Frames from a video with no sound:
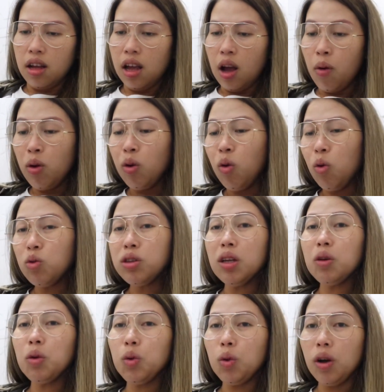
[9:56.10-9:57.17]
Ewan ko kung
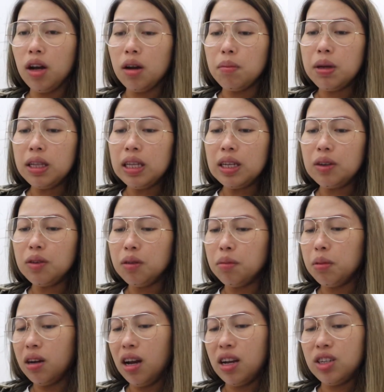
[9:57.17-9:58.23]
saan ko ito gagamitin, no?
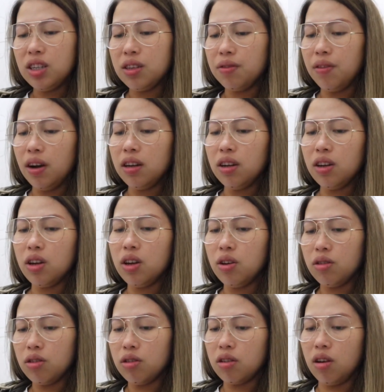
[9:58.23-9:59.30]
But I just find it
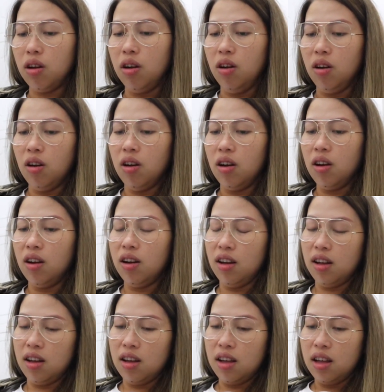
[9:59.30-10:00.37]
cute.
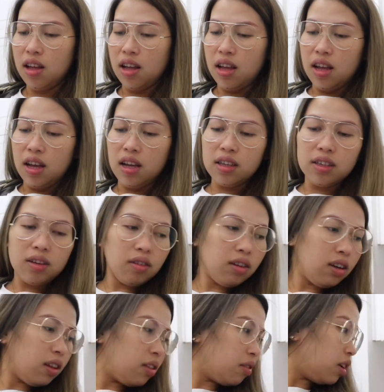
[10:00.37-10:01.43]
Oh, cheapies. It's
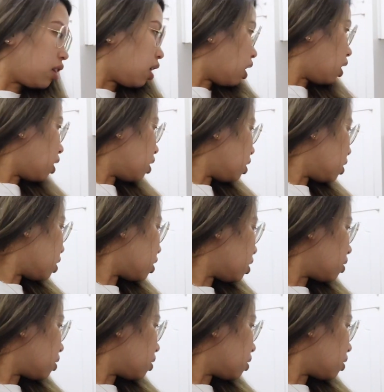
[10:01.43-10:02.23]
only three dollars.